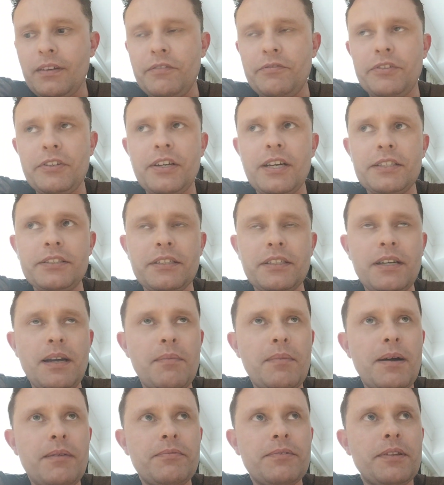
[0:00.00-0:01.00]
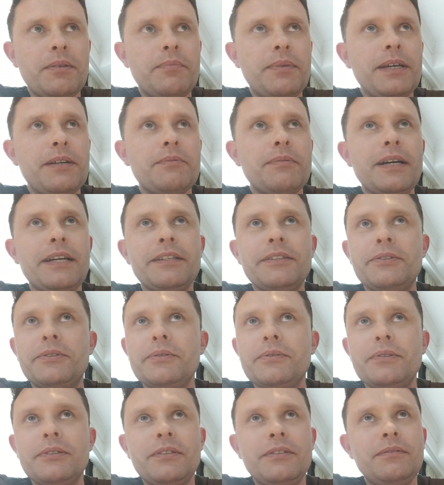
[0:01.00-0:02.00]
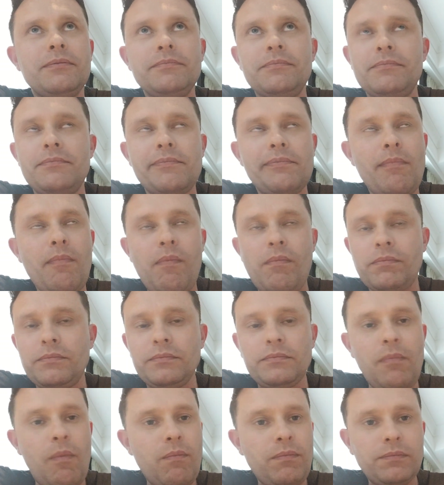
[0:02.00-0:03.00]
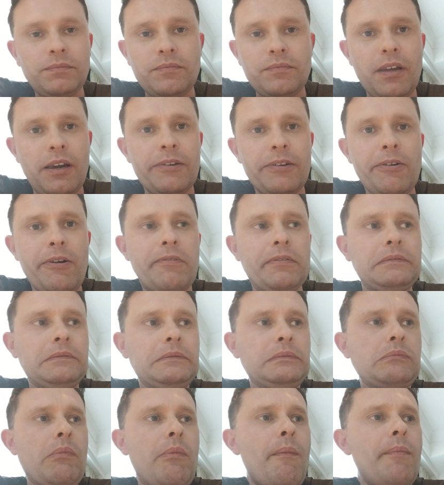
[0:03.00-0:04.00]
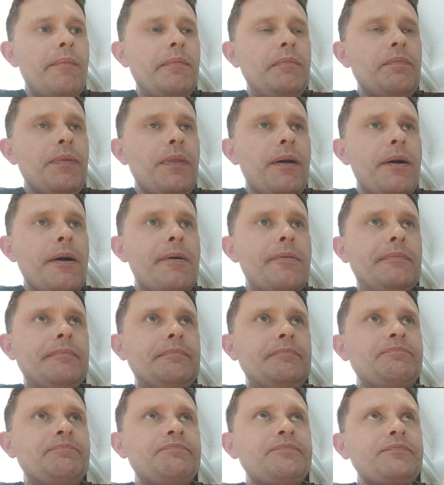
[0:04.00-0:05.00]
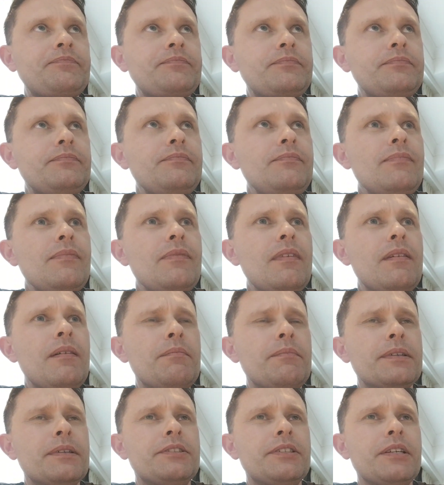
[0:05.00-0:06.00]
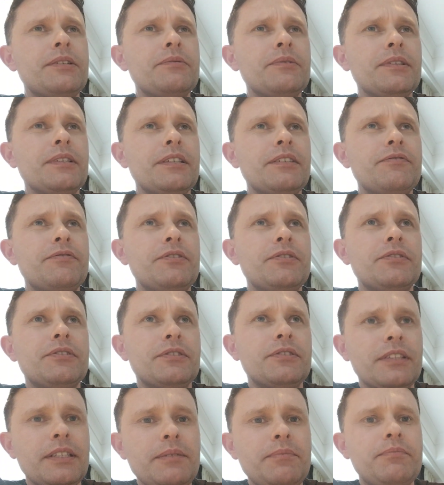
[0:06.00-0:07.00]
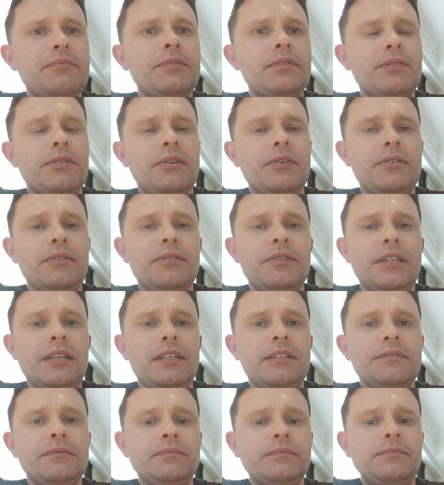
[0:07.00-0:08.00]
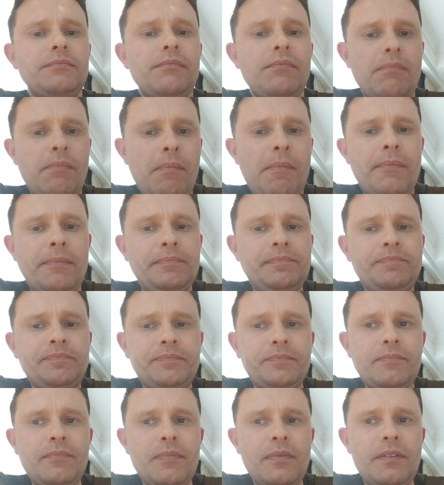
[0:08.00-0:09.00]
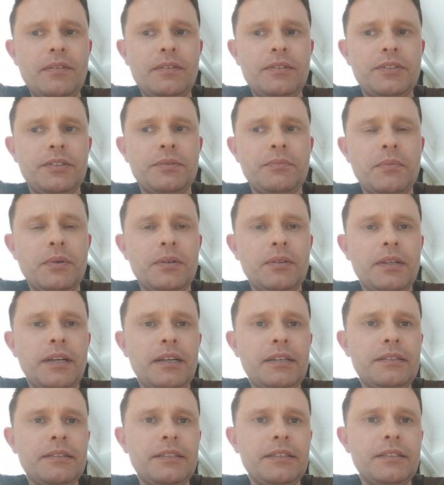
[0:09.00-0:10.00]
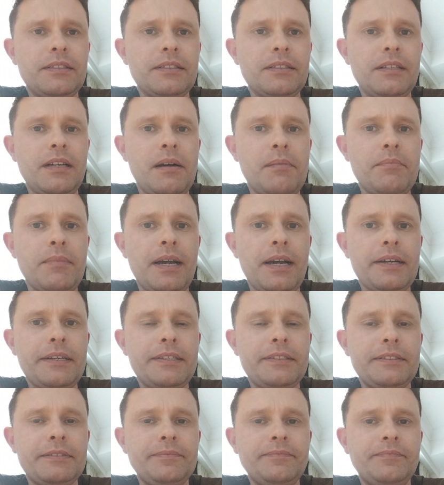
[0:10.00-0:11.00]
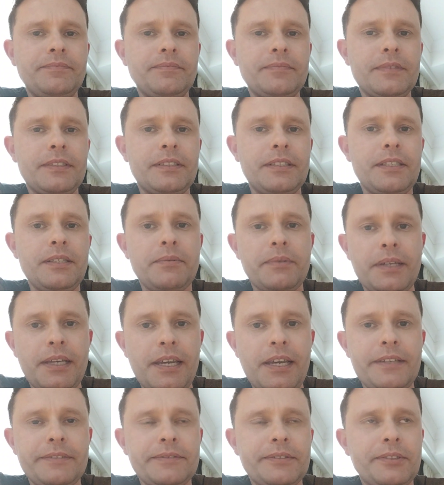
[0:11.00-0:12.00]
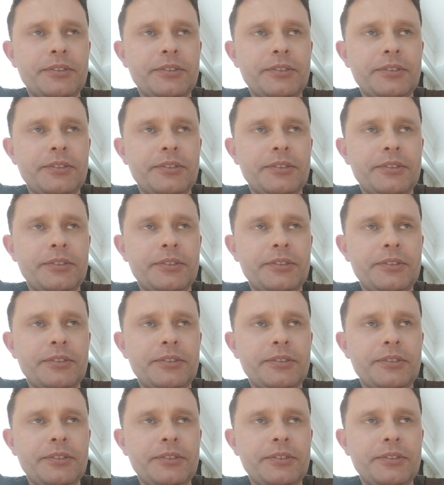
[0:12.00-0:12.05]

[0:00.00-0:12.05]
If you guys can come up with a better way to do it, I don't know. But generally, if you sleep with her, then she's more likely to come back and see you again.